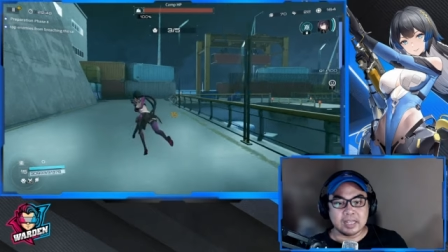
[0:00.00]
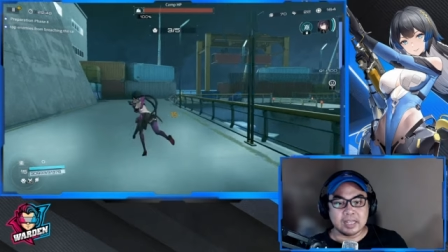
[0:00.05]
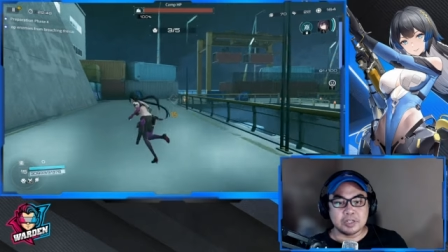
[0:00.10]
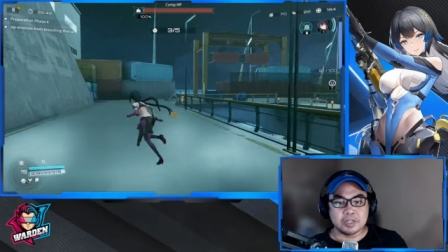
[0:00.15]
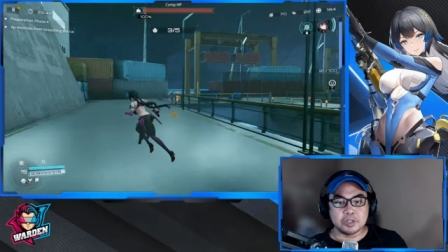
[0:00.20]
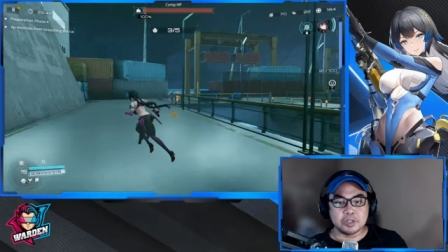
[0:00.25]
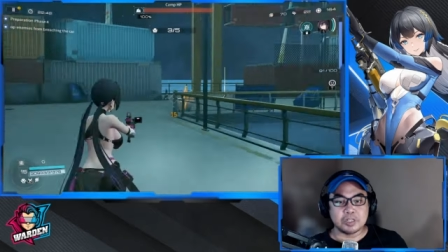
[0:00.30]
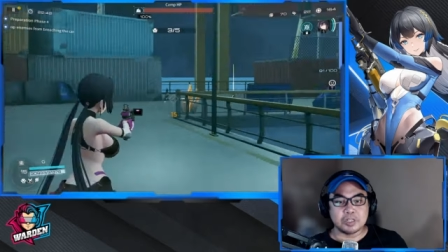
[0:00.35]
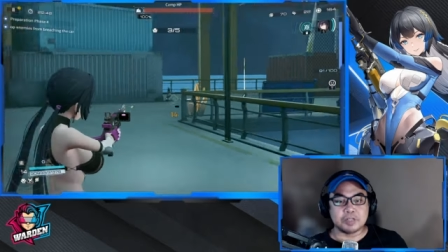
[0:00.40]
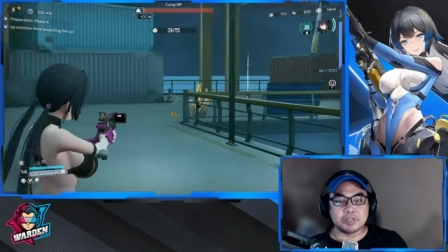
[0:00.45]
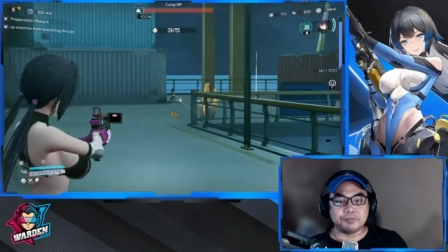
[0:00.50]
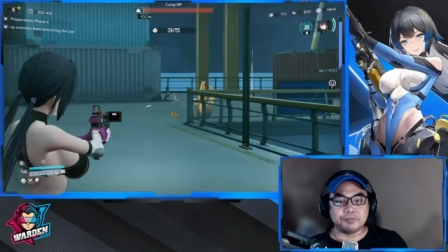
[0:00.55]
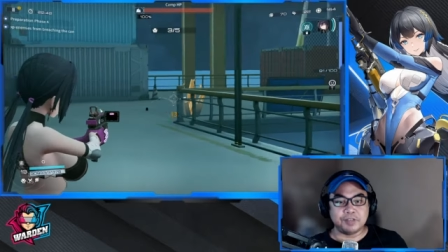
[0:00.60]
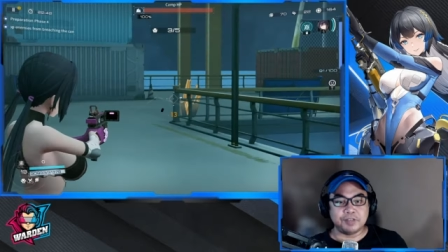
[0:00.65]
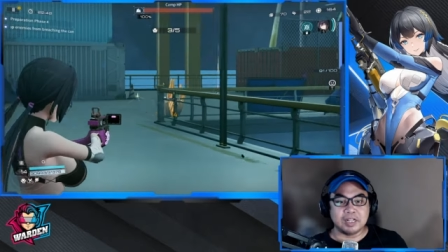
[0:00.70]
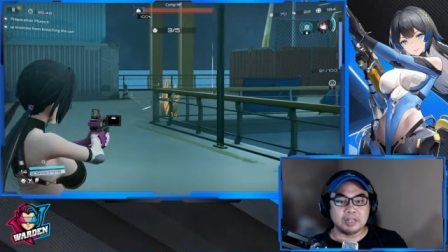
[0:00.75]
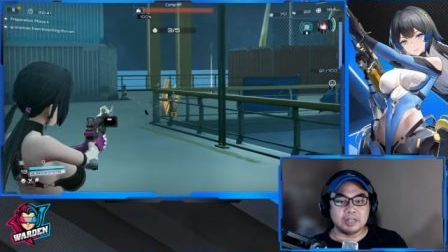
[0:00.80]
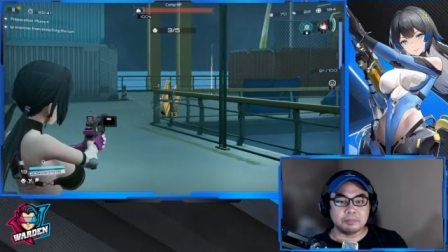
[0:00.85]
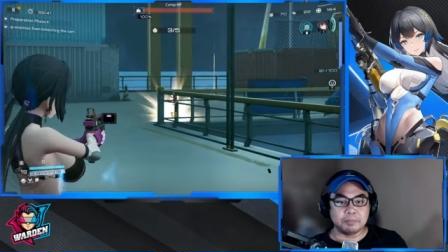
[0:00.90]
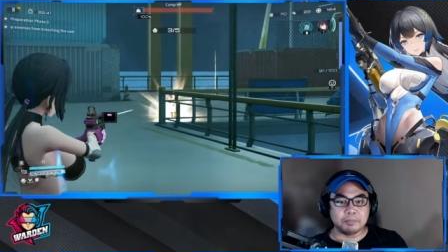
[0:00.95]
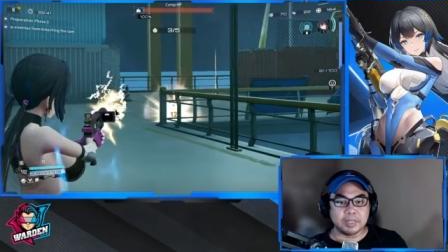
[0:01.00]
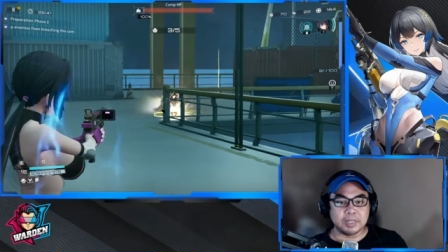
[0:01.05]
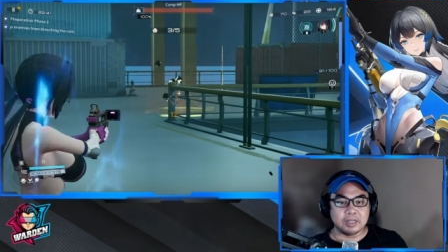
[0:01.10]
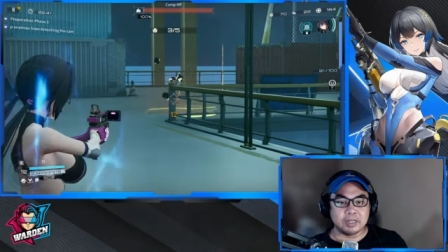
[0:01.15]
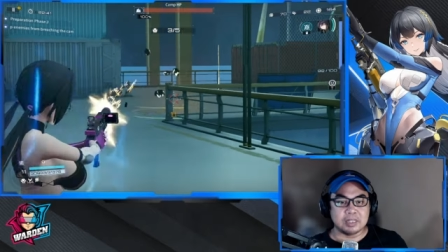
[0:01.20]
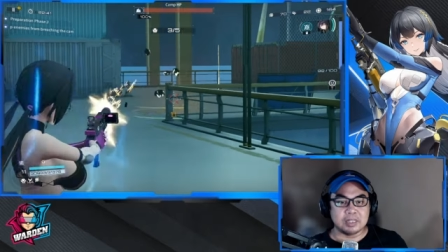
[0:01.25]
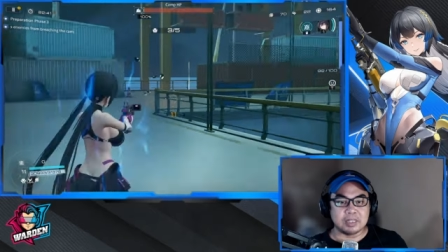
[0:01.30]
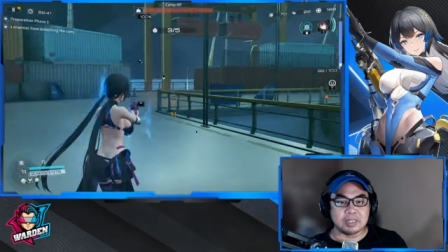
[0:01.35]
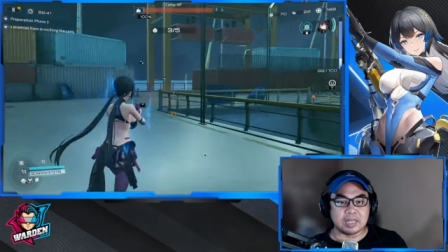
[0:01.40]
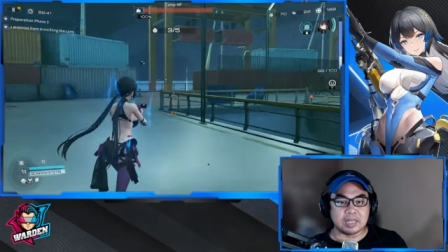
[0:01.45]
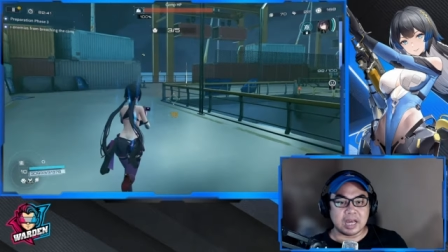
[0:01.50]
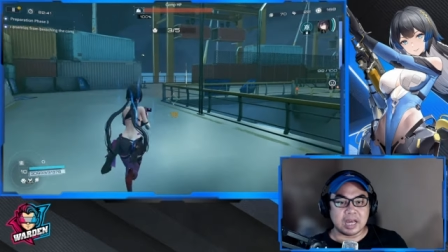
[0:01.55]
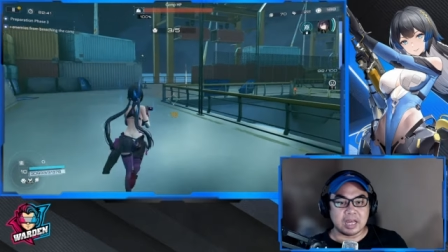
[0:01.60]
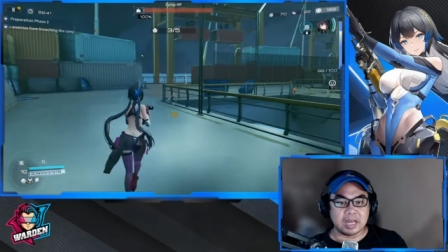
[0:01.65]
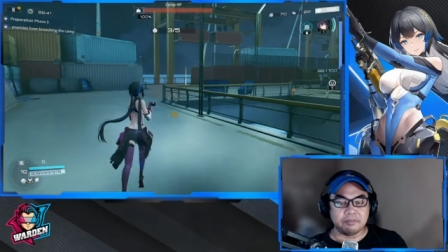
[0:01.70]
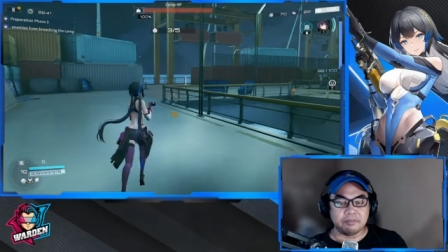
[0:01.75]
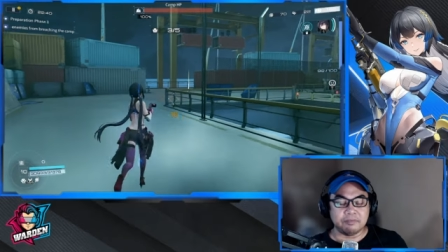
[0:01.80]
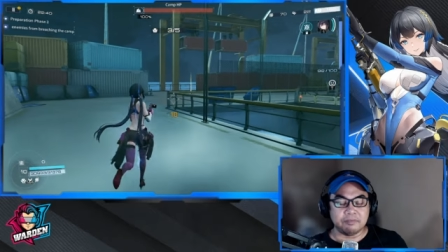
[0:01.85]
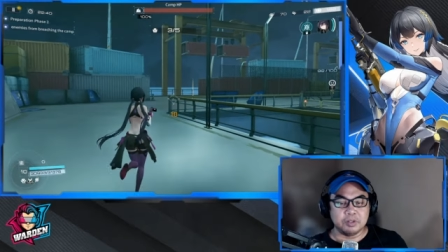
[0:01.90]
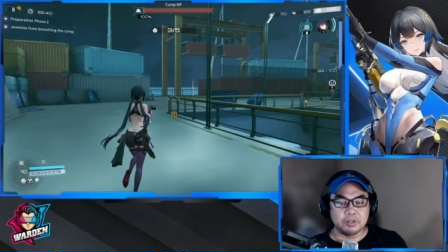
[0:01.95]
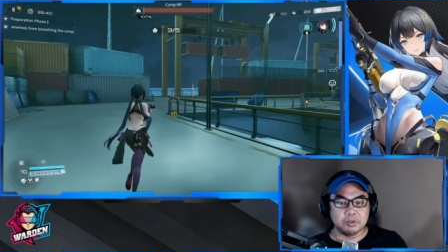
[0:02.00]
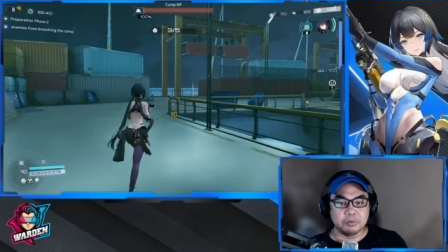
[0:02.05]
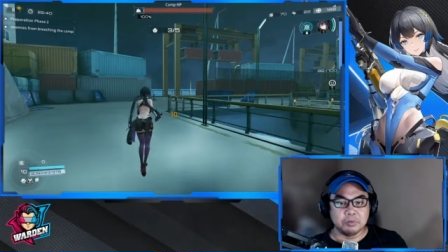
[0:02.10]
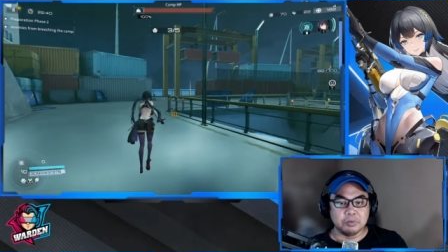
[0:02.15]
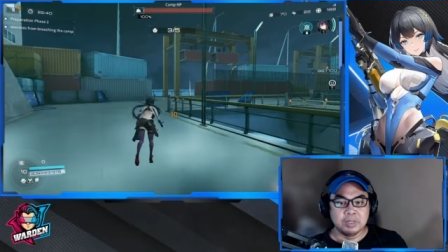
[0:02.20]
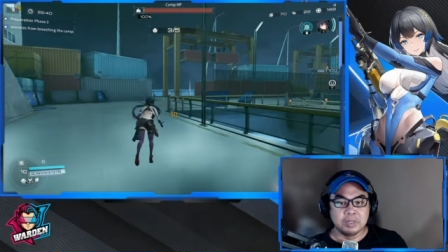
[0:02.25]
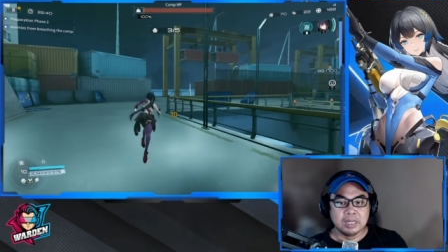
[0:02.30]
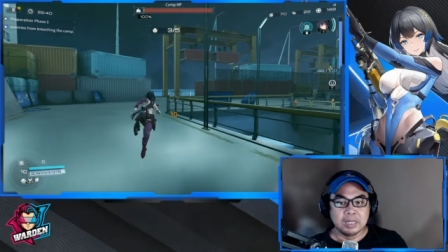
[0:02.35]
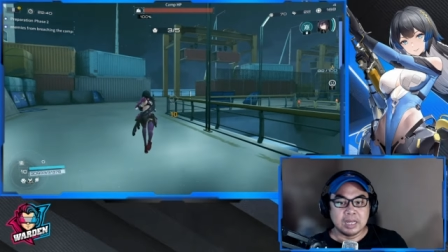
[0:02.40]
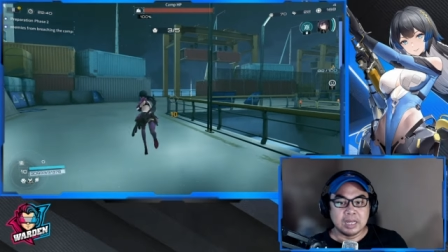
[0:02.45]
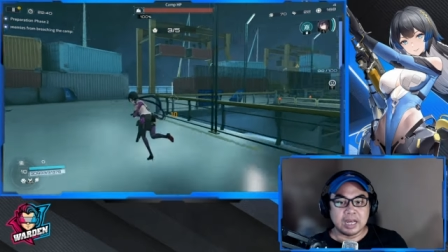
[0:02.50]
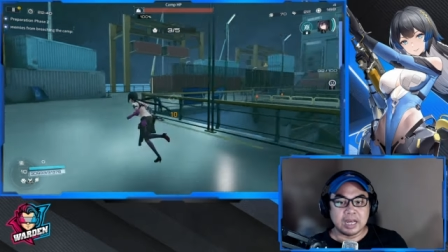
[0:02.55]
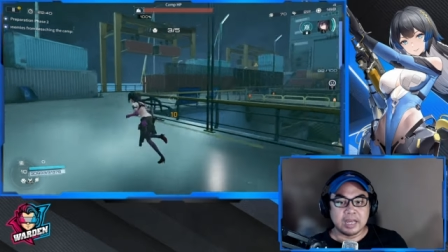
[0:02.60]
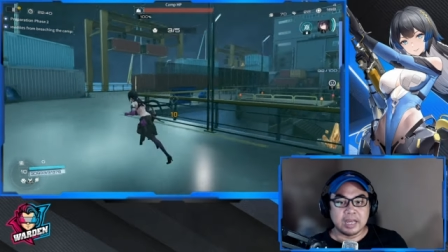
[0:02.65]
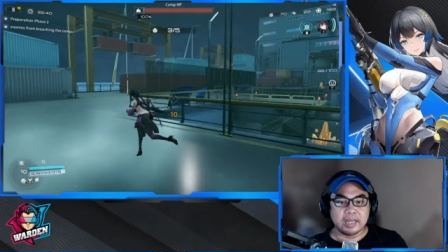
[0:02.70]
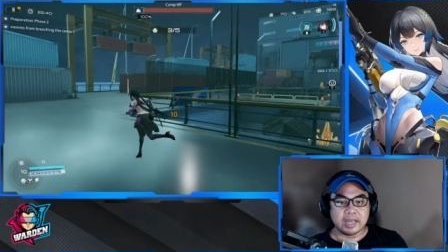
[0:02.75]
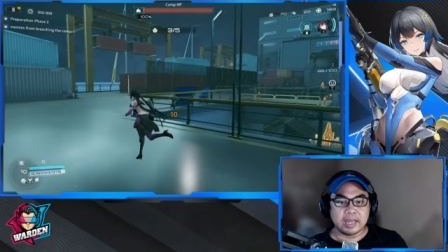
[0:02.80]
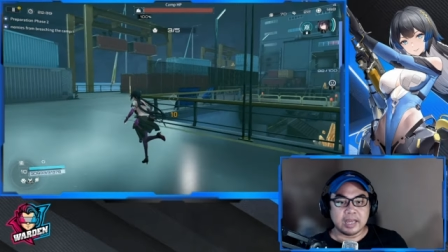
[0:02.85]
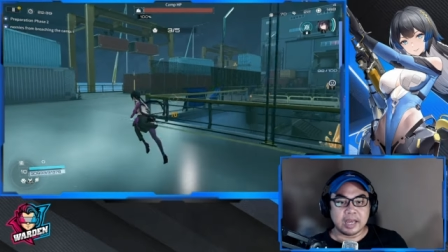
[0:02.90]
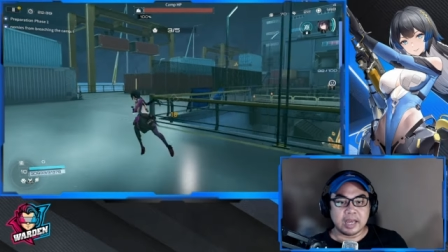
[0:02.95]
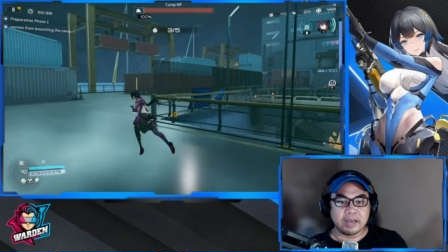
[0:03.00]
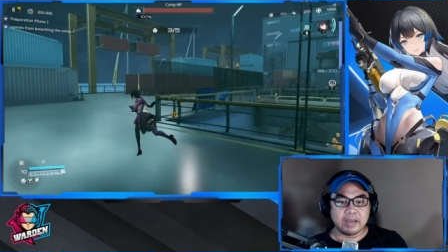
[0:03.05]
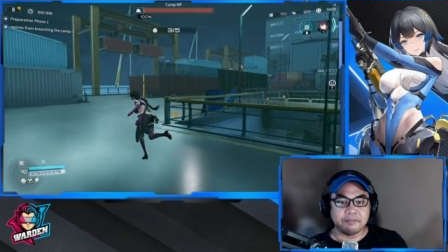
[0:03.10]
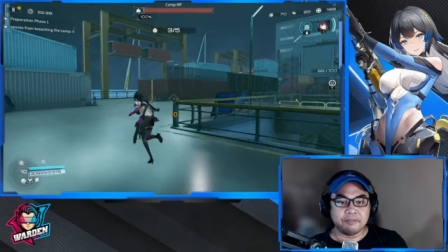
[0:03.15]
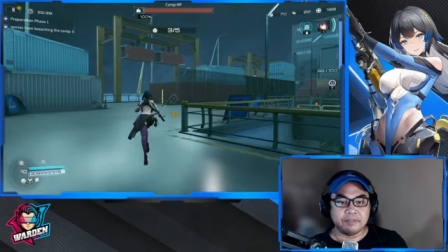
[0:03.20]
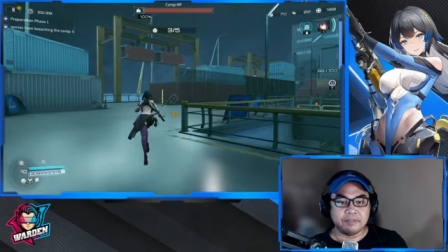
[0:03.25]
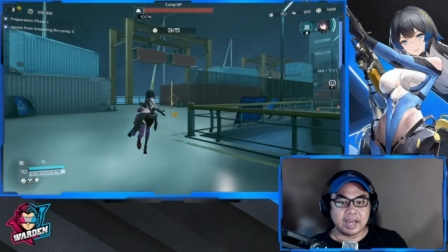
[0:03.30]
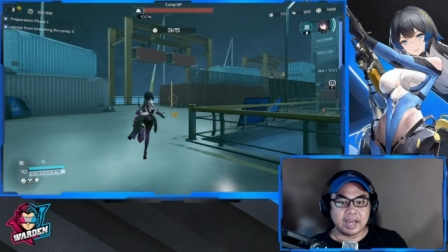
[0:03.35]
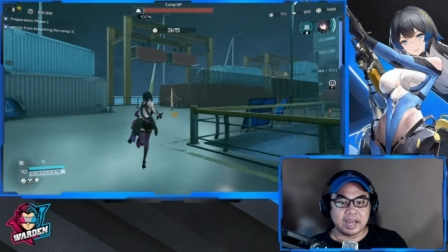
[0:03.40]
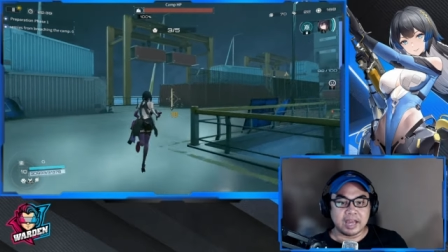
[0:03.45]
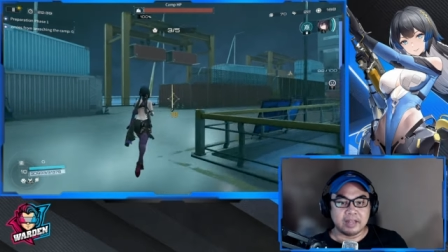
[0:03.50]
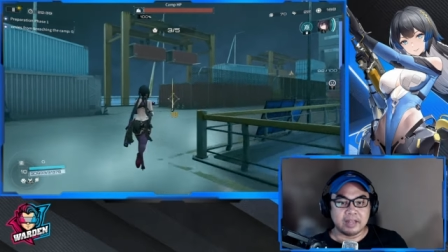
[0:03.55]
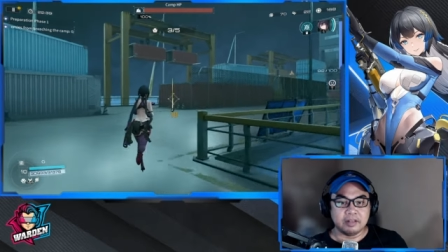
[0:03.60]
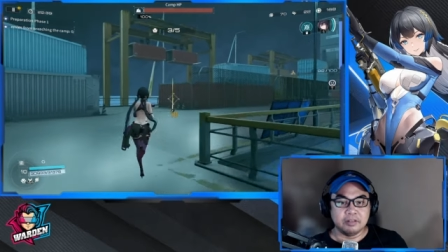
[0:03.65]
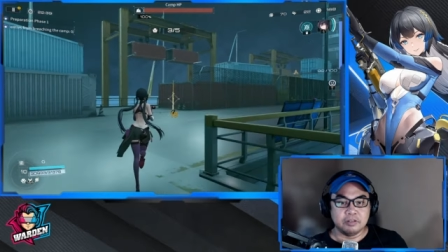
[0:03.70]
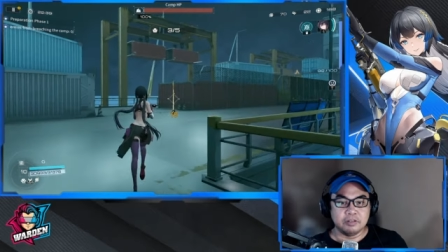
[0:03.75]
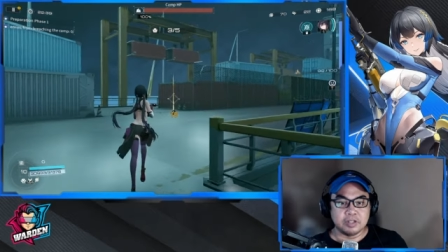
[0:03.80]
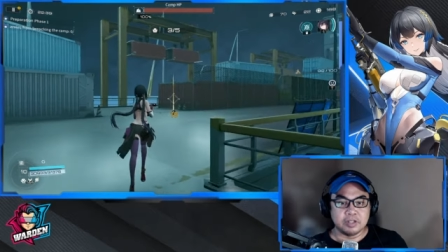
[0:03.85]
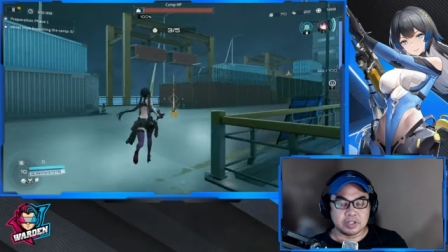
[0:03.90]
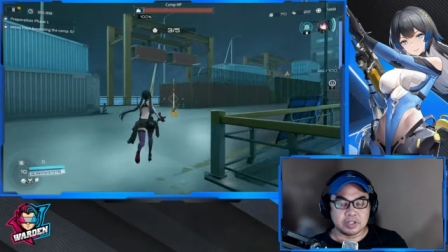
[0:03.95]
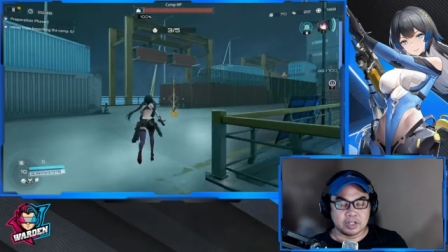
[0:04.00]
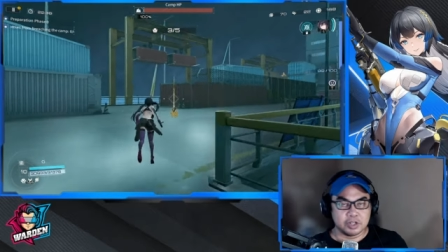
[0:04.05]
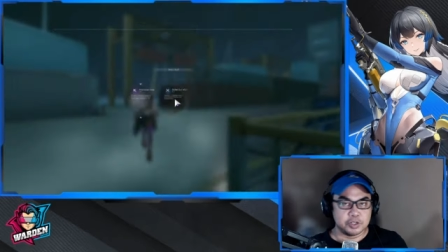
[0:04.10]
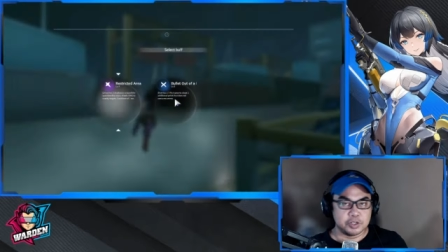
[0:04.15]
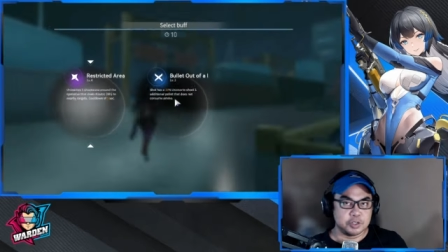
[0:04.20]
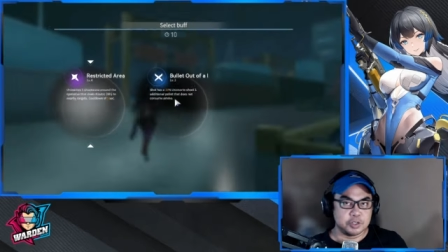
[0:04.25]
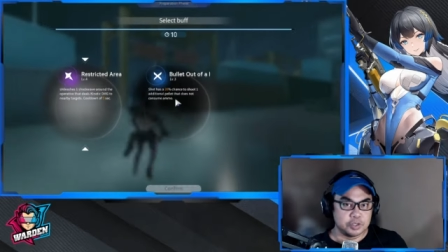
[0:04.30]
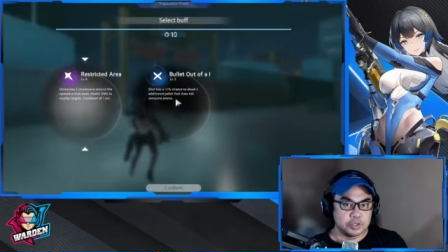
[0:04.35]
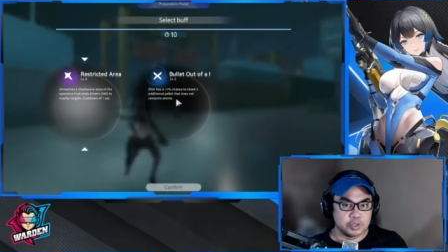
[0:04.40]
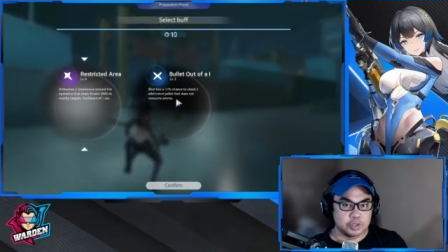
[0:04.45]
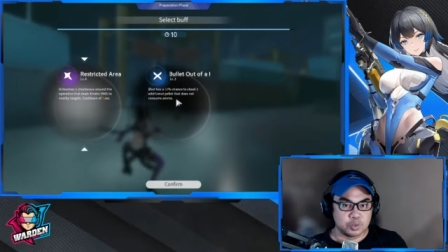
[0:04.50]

just feel it because i've you know I have had discussions